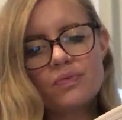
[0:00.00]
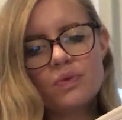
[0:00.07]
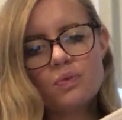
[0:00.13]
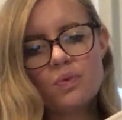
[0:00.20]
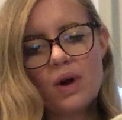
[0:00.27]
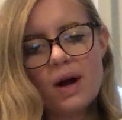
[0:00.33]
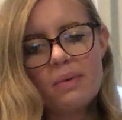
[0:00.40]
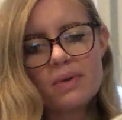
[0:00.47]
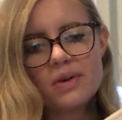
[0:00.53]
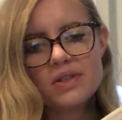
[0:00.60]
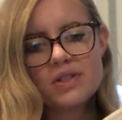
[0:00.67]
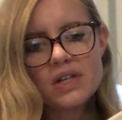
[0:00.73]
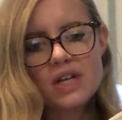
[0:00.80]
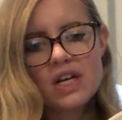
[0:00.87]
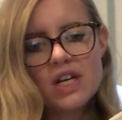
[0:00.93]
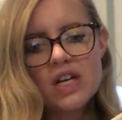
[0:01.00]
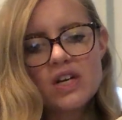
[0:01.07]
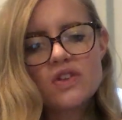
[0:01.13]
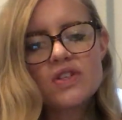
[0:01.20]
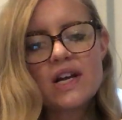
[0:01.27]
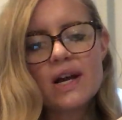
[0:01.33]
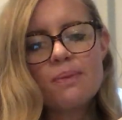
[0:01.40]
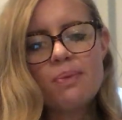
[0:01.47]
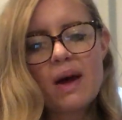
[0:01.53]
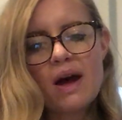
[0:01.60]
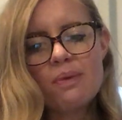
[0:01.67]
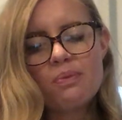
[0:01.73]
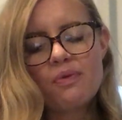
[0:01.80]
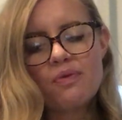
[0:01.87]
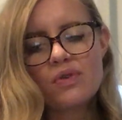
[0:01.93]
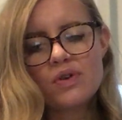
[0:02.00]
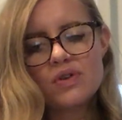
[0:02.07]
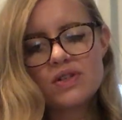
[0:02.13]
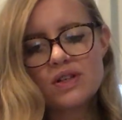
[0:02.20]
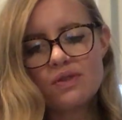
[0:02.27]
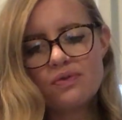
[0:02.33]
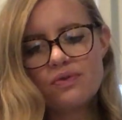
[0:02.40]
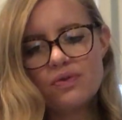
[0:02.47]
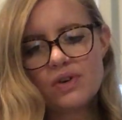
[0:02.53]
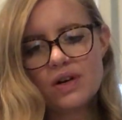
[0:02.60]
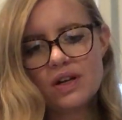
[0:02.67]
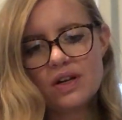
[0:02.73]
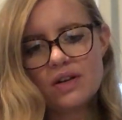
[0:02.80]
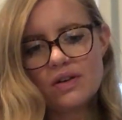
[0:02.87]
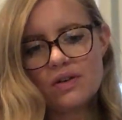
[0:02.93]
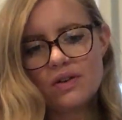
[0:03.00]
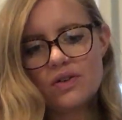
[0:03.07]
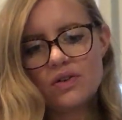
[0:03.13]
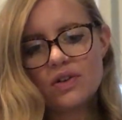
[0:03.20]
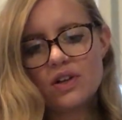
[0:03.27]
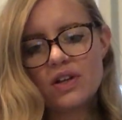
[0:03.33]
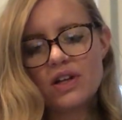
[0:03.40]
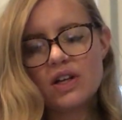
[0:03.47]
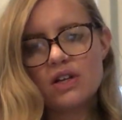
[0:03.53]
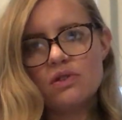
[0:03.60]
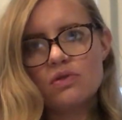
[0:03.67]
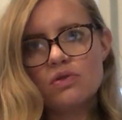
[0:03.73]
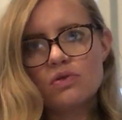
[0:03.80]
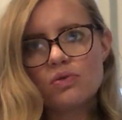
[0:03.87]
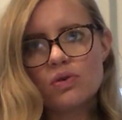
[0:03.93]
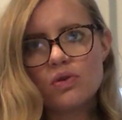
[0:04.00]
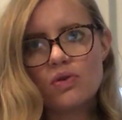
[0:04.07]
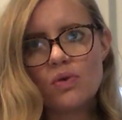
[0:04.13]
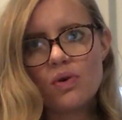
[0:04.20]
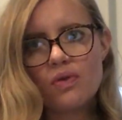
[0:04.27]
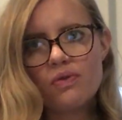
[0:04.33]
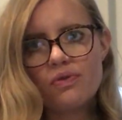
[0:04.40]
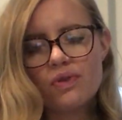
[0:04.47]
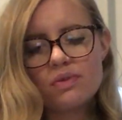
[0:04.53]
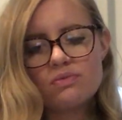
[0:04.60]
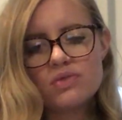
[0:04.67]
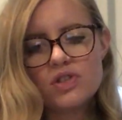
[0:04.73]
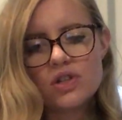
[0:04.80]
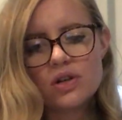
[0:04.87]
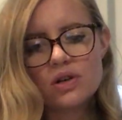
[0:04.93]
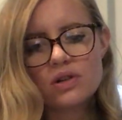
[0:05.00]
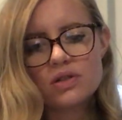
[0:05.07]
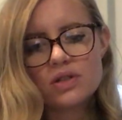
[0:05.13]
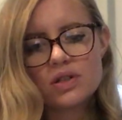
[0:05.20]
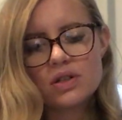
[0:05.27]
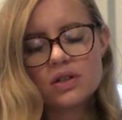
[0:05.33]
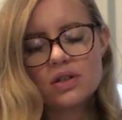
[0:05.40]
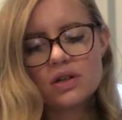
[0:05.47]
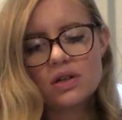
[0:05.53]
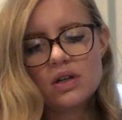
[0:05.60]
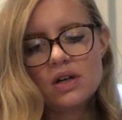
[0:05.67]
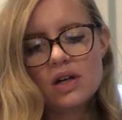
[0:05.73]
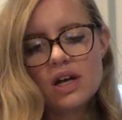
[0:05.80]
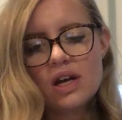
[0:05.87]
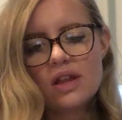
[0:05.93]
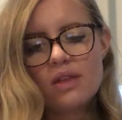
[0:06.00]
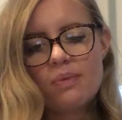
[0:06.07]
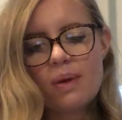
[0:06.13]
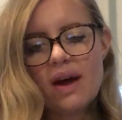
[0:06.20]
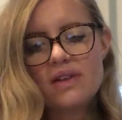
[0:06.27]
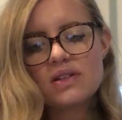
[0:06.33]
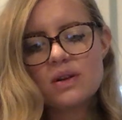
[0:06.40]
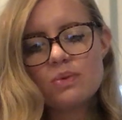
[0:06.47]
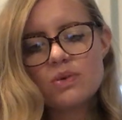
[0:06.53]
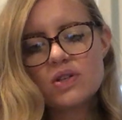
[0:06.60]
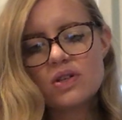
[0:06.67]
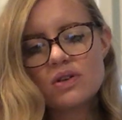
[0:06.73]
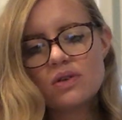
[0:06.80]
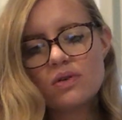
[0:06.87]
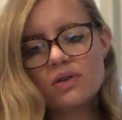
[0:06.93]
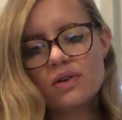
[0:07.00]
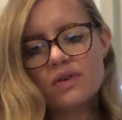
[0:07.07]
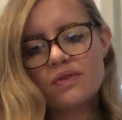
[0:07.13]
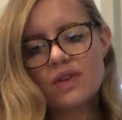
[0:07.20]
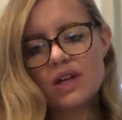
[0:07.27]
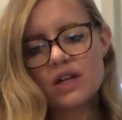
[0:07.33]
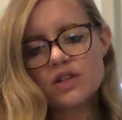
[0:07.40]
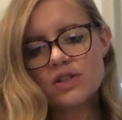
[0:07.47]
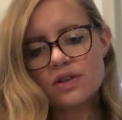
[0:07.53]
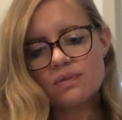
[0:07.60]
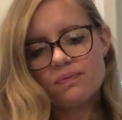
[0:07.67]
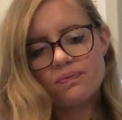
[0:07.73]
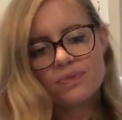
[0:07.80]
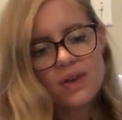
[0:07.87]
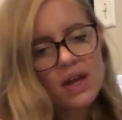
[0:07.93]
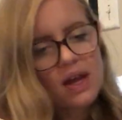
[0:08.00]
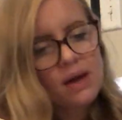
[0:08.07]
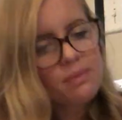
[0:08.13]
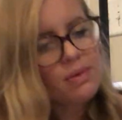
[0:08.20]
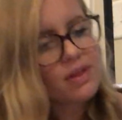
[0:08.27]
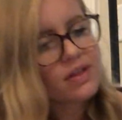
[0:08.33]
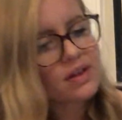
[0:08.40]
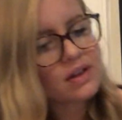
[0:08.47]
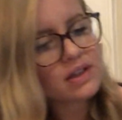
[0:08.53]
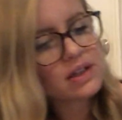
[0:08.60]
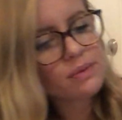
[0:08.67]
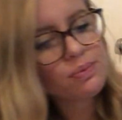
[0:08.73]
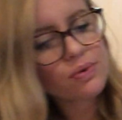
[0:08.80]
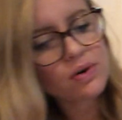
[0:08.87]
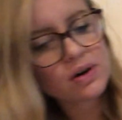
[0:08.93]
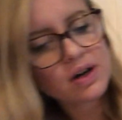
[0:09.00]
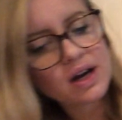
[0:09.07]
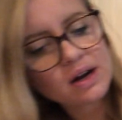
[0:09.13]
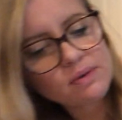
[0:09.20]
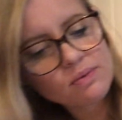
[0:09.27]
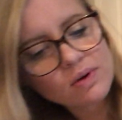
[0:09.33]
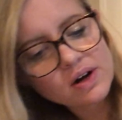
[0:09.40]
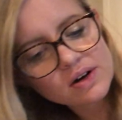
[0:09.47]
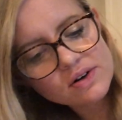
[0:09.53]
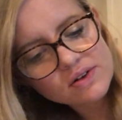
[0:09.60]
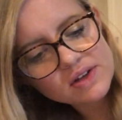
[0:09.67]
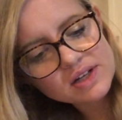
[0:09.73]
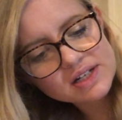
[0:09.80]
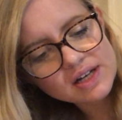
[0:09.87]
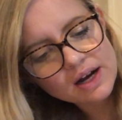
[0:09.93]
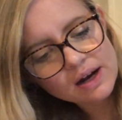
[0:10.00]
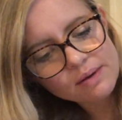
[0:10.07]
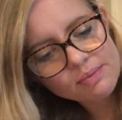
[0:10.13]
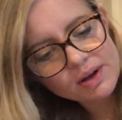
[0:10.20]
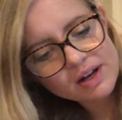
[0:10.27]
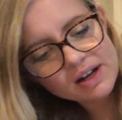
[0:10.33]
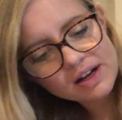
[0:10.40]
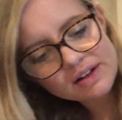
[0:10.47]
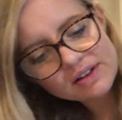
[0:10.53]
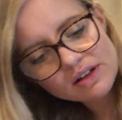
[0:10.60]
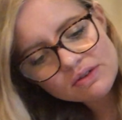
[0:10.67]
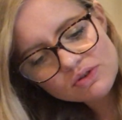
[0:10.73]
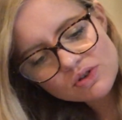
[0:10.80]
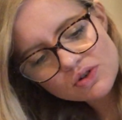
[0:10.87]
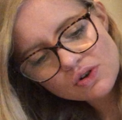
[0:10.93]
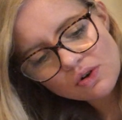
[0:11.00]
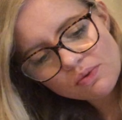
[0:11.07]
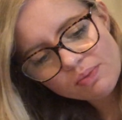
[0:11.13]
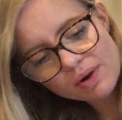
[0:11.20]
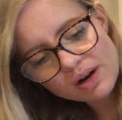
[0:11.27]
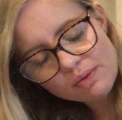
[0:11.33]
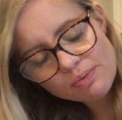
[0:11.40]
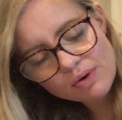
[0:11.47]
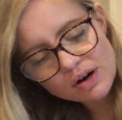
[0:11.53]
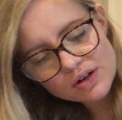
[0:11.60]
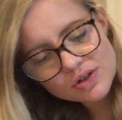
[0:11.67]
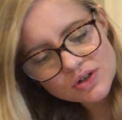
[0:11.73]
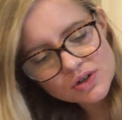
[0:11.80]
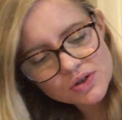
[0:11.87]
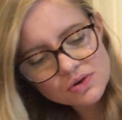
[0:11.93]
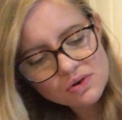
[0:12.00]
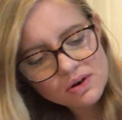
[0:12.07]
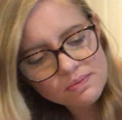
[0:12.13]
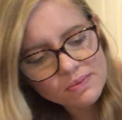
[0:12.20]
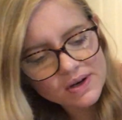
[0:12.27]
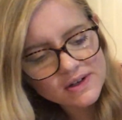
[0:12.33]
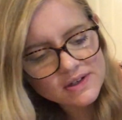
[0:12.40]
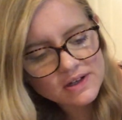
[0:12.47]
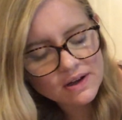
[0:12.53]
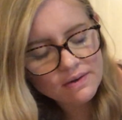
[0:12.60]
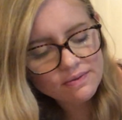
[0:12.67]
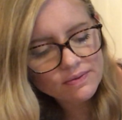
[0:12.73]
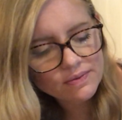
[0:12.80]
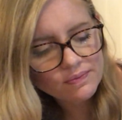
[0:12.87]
Robert, you'll take a bath before you set foot in here. You look like you grew from dirt. The bathtub was in the corner of the kitchen. Bathilda poured hot water in the tub and held out soap and a brush to scrub myself.